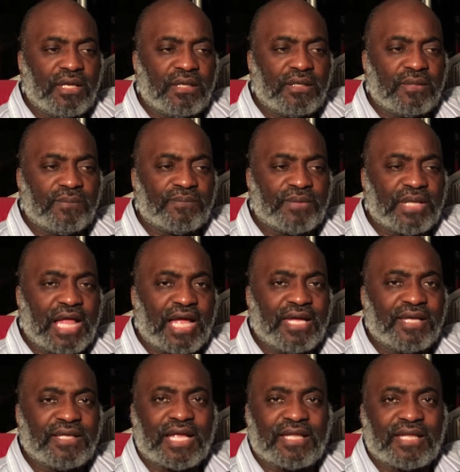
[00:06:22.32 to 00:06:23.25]
But
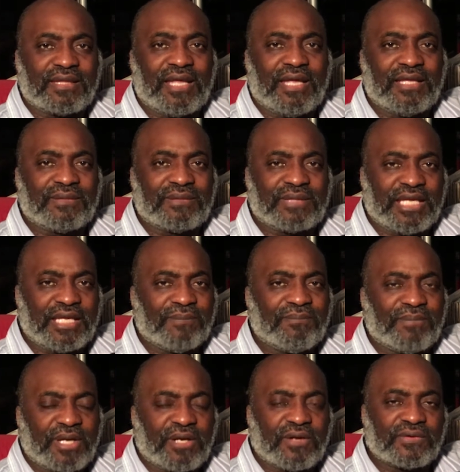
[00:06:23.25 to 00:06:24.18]
I think it
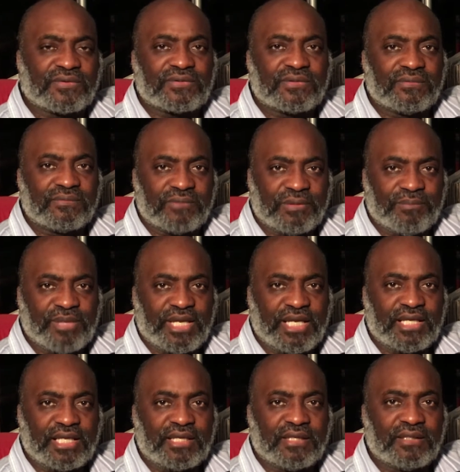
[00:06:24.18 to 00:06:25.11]
bears
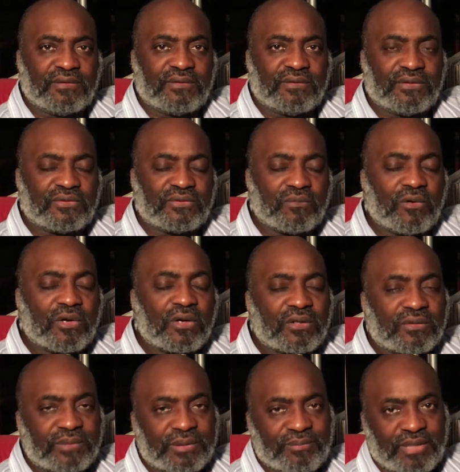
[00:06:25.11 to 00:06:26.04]
repeating. It's worth
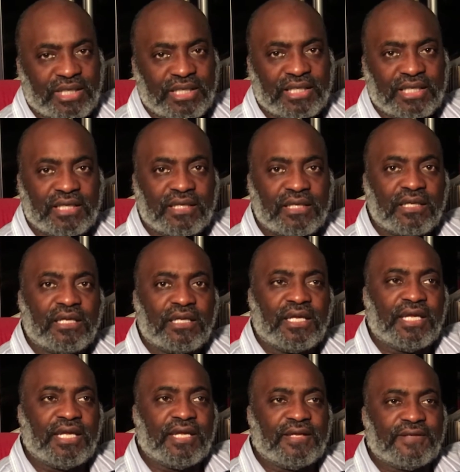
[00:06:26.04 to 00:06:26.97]
repeating.
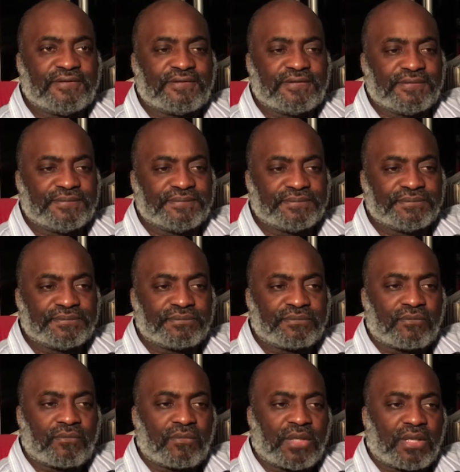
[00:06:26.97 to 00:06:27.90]
Is
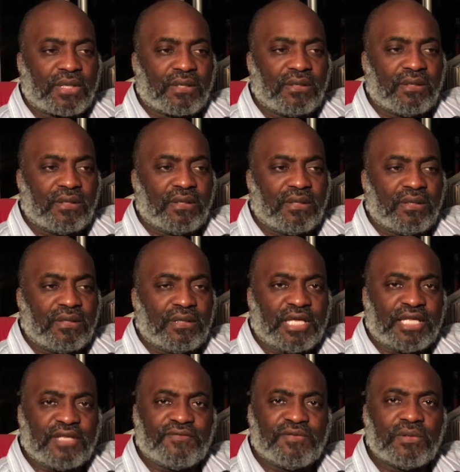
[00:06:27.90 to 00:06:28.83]
that
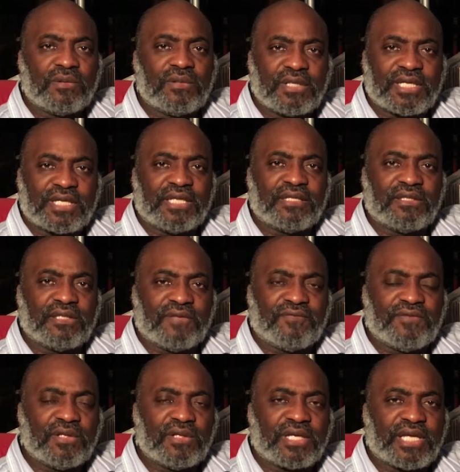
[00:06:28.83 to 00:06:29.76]
if you look at it
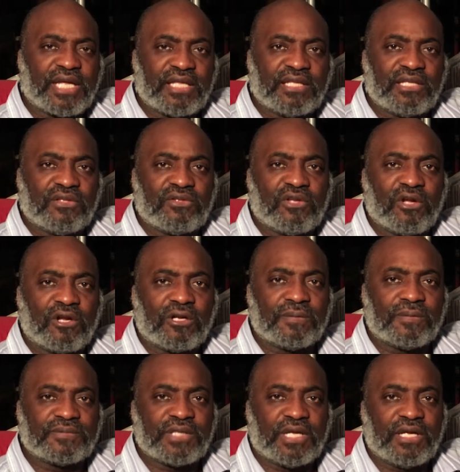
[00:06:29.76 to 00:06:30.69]
in
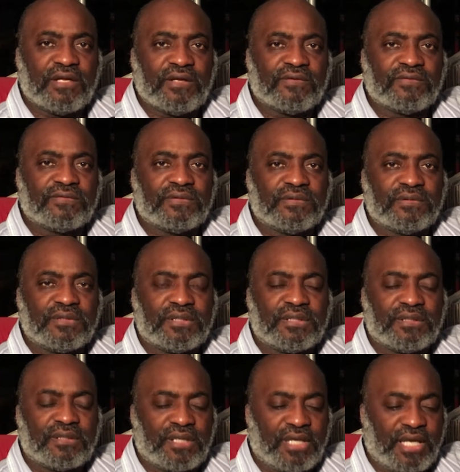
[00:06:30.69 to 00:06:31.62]
terms of
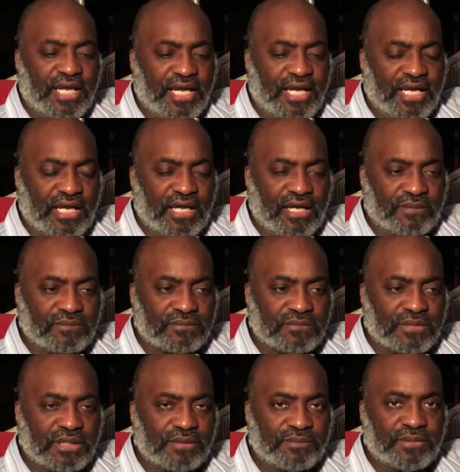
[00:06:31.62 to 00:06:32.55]

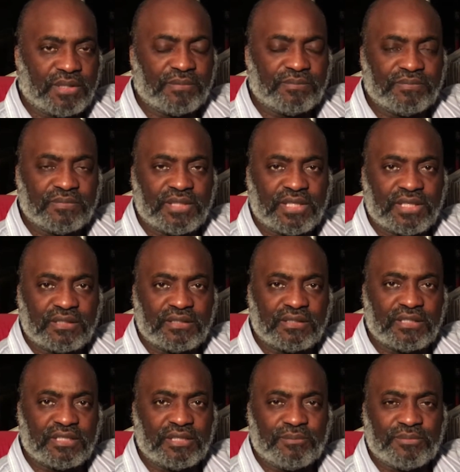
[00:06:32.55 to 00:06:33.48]

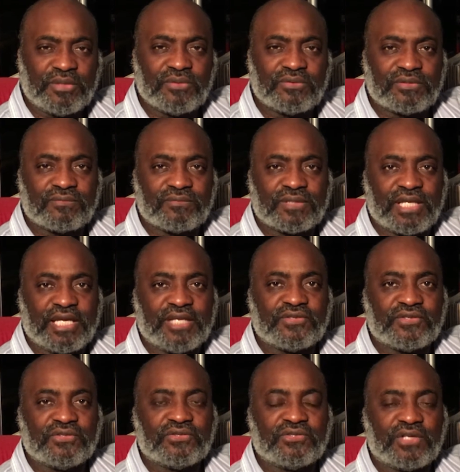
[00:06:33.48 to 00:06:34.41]
an abusive
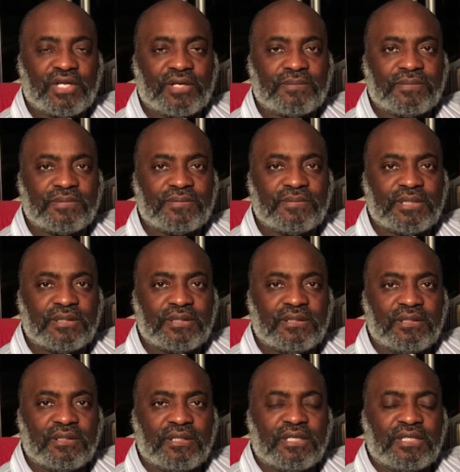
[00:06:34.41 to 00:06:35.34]
relationship.
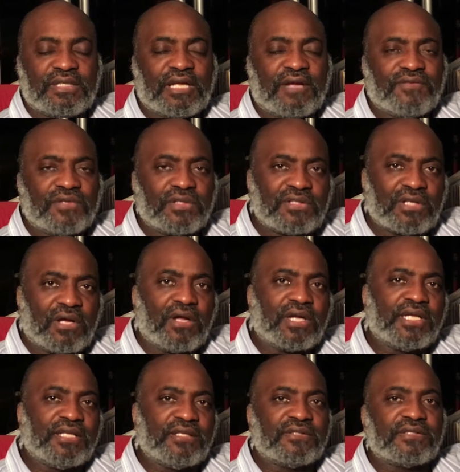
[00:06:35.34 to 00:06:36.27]
Now, if you're
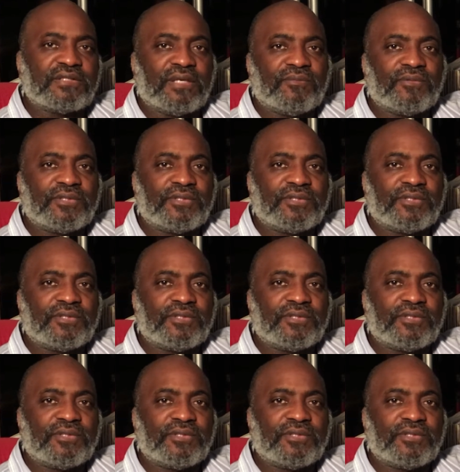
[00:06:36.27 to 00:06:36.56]
talking to someone